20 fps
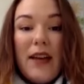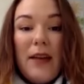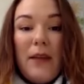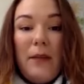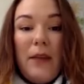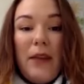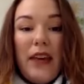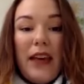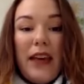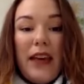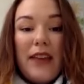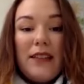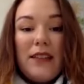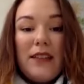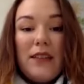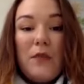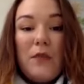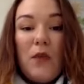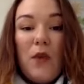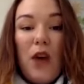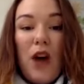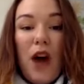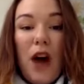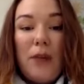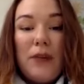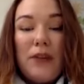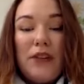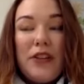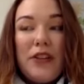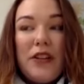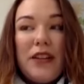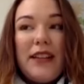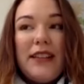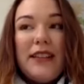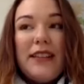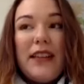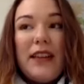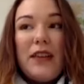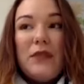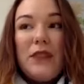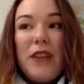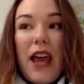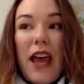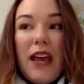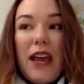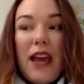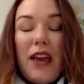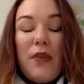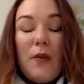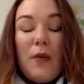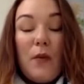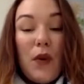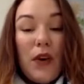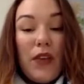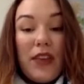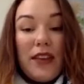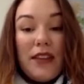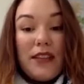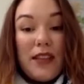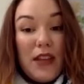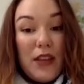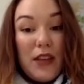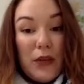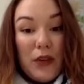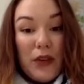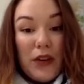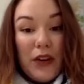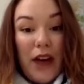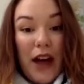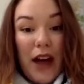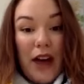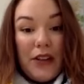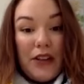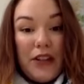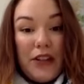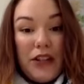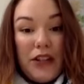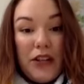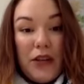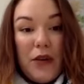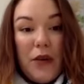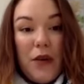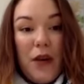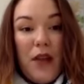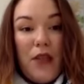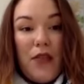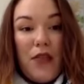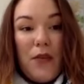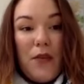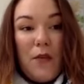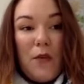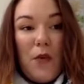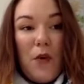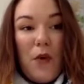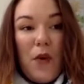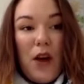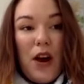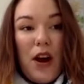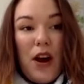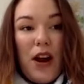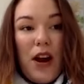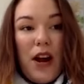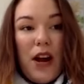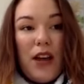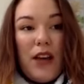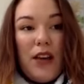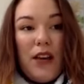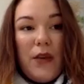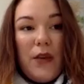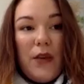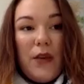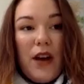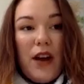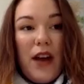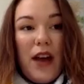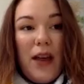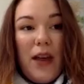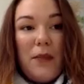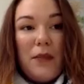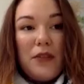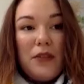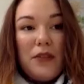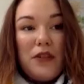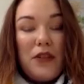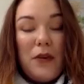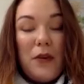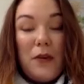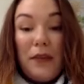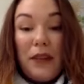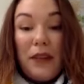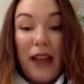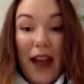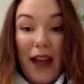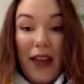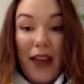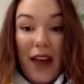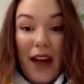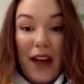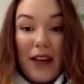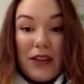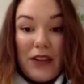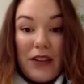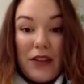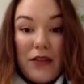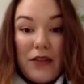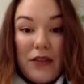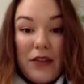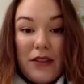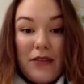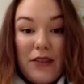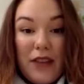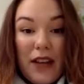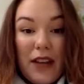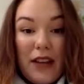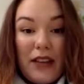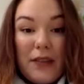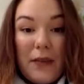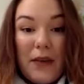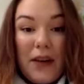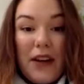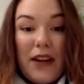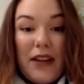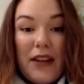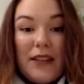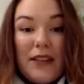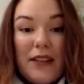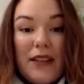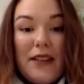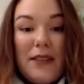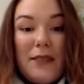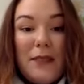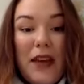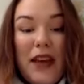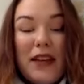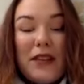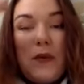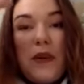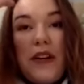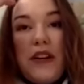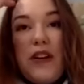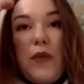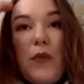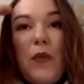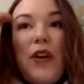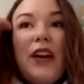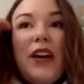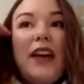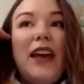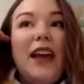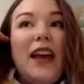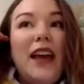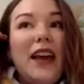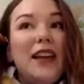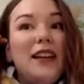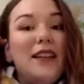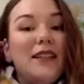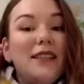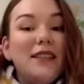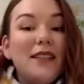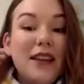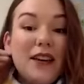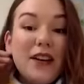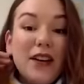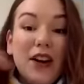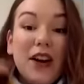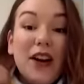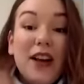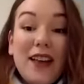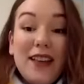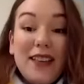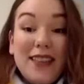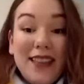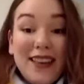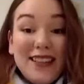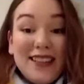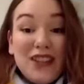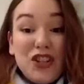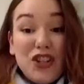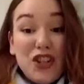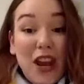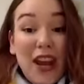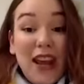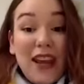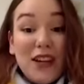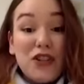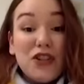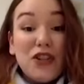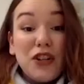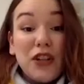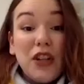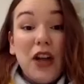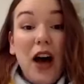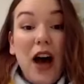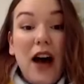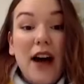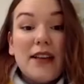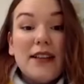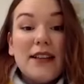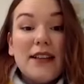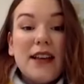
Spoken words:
because the more opportunities that you take and the more things that you learn how to do, the more you are able to apply that to different experiences. Because when you're working in theater, things change a lot.